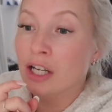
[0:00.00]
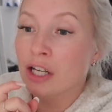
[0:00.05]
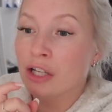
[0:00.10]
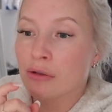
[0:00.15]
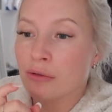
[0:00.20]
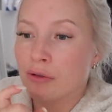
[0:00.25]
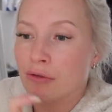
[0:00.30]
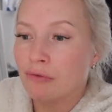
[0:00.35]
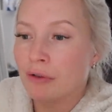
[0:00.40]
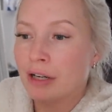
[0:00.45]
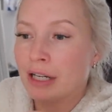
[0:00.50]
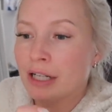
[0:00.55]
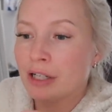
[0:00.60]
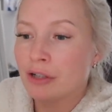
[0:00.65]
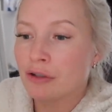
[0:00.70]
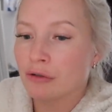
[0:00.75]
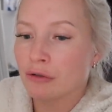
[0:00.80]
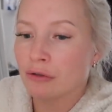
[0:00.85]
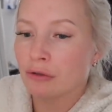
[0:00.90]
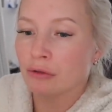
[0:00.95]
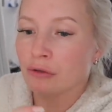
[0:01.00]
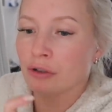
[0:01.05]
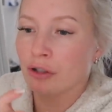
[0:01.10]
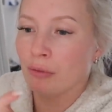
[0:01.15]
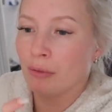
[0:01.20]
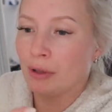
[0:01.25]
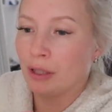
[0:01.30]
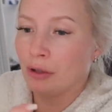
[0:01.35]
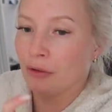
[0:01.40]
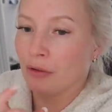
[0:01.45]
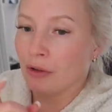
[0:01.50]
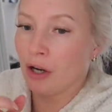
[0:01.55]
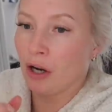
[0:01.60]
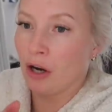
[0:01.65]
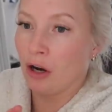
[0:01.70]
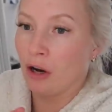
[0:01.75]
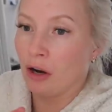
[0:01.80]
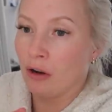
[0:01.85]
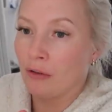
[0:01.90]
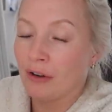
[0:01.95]
so he's really struggled doing the other
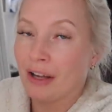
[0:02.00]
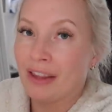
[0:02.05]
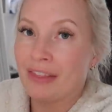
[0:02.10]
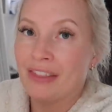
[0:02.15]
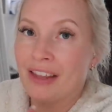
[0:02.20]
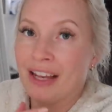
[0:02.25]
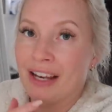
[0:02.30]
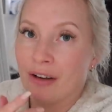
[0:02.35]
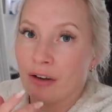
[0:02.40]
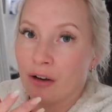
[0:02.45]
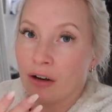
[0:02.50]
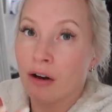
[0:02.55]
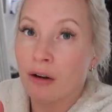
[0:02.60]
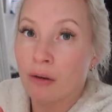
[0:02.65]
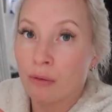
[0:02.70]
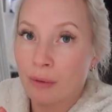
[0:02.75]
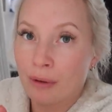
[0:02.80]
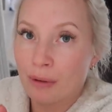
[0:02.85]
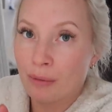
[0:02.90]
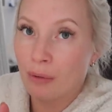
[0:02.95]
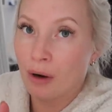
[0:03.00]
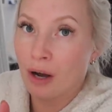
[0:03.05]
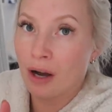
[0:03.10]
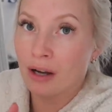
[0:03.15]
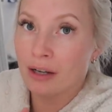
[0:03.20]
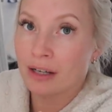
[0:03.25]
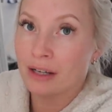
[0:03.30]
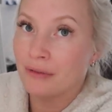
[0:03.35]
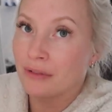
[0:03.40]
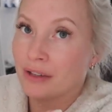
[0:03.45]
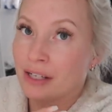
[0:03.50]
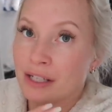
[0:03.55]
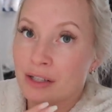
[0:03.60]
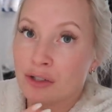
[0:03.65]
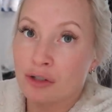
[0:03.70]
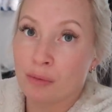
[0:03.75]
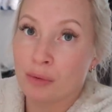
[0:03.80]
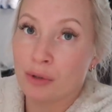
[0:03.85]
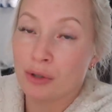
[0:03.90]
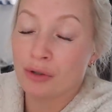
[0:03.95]
half, and then like with work and everything, he's
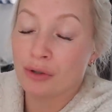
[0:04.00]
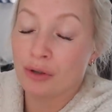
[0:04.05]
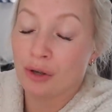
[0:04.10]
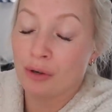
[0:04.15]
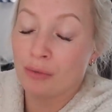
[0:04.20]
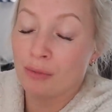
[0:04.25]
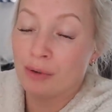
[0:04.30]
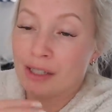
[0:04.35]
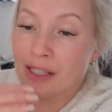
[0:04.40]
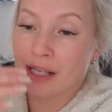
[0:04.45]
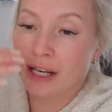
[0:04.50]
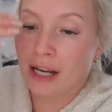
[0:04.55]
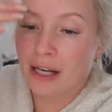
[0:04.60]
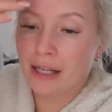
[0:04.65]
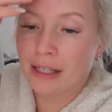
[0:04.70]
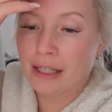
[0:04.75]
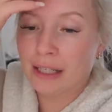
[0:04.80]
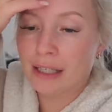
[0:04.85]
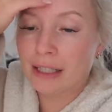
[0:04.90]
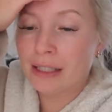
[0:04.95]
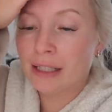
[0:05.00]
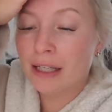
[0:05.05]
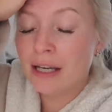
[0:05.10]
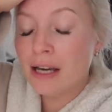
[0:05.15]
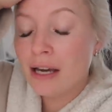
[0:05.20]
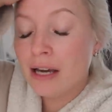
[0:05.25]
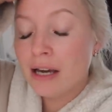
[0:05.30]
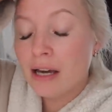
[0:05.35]
just been so busy lately.